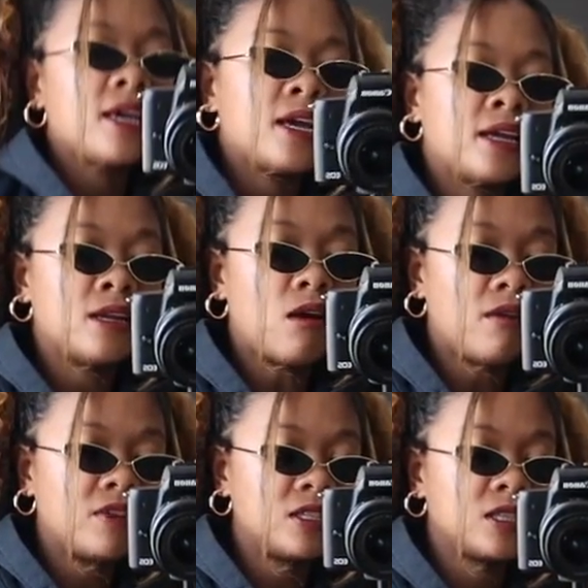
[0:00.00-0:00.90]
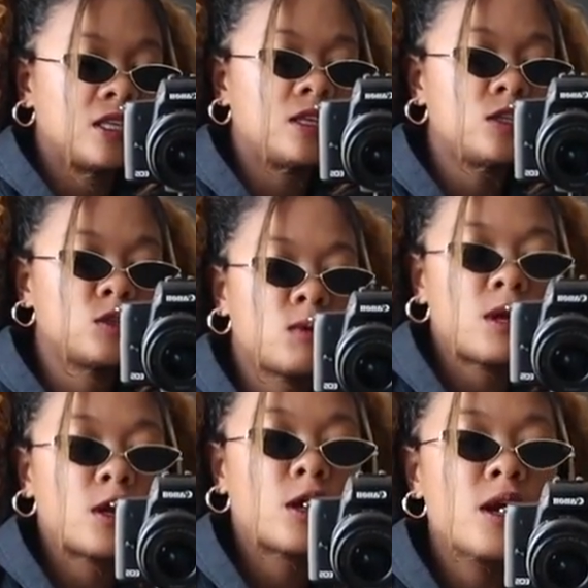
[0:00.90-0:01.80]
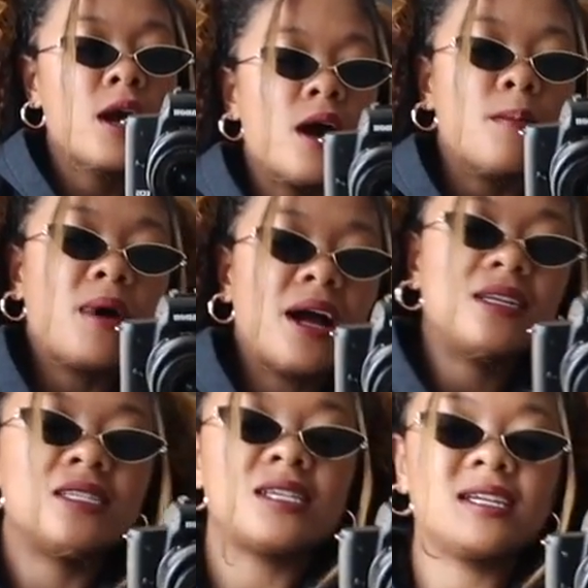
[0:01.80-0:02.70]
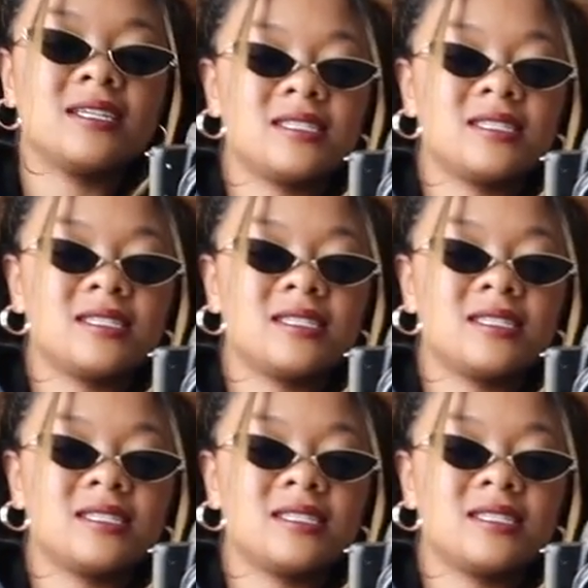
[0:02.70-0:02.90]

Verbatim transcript: and obviously the sweater, but I decided